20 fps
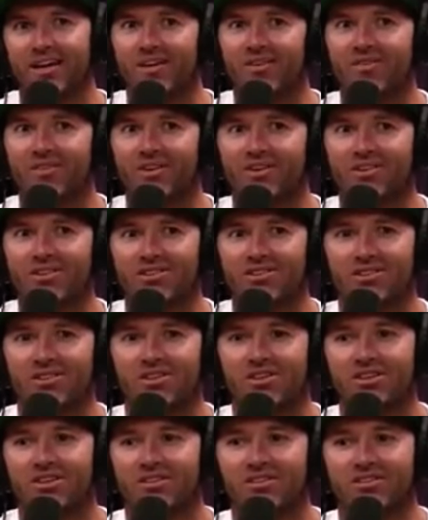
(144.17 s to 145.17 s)
I'm not
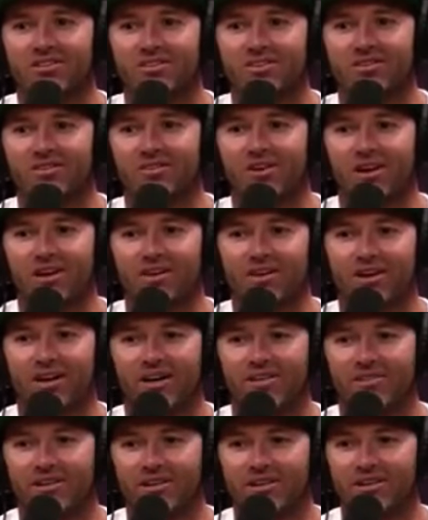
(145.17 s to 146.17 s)
sure one or the
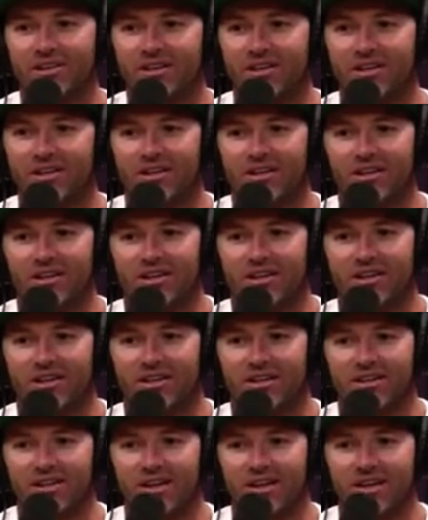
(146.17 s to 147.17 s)
other.
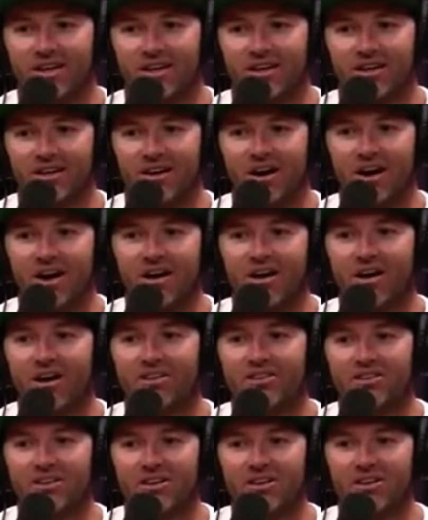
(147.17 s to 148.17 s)
Yeah, you're hanging I, around with
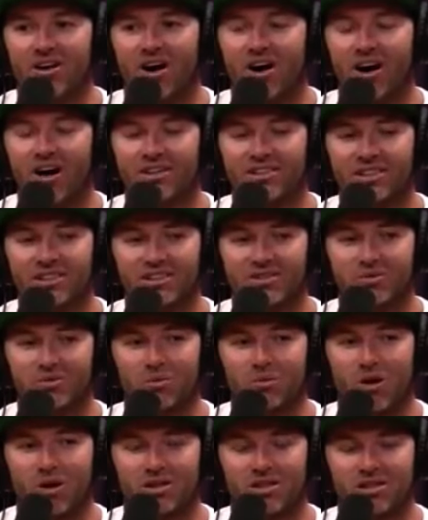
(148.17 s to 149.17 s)
some dude, weird dudes. I just
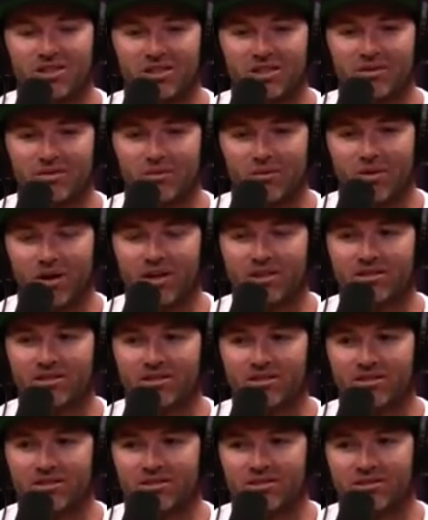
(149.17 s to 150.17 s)
watched him
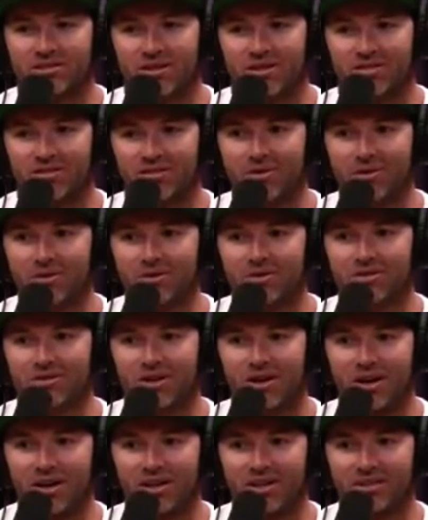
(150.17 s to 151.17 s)
wrestle a full
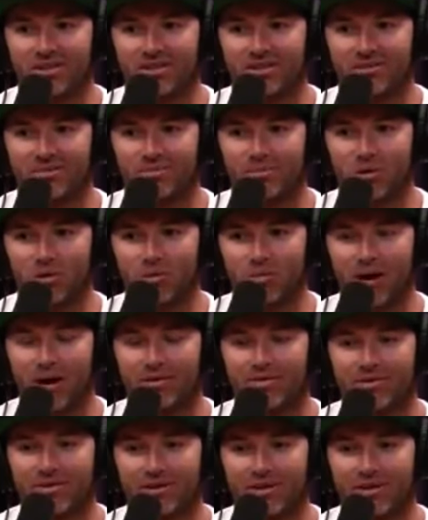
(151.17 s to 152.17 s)
size bull
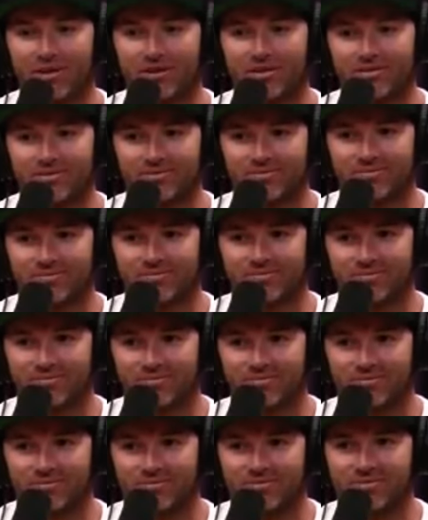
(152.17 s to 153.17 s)
buffalo.
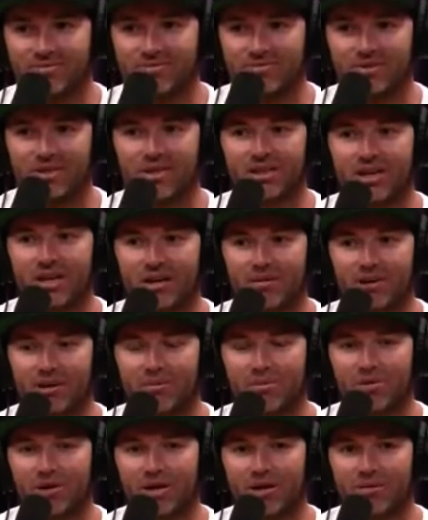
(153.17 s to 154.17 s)
What? Yeah, he
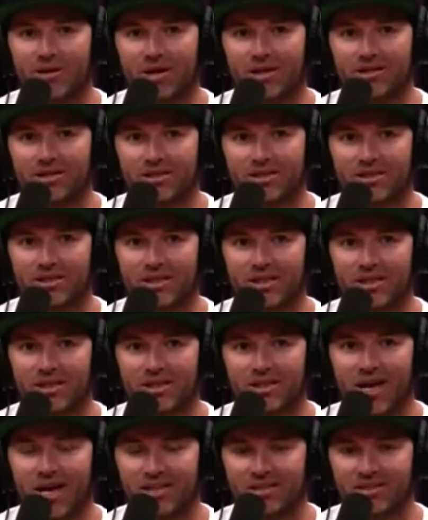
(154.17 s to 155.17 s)
pretty much he
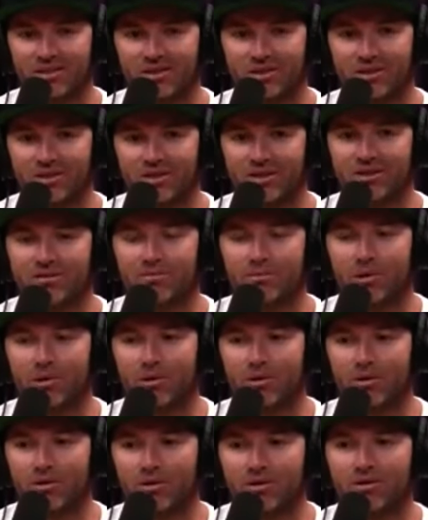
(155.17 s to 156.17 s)
lassoed this
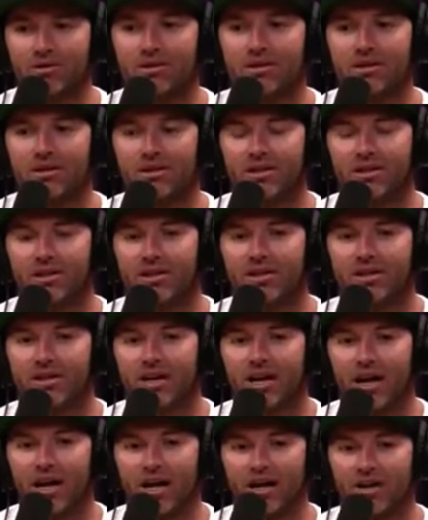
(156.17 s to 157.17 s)
bull,
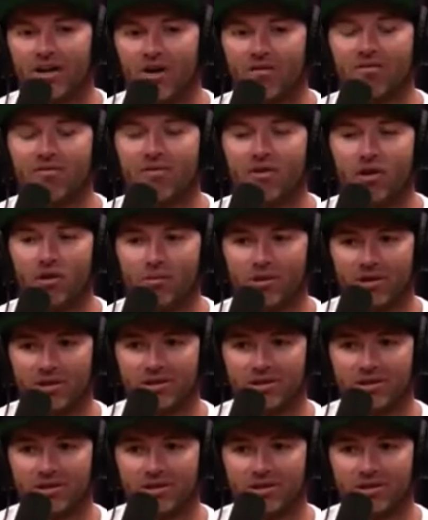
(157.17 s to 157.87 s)
and I'm filming.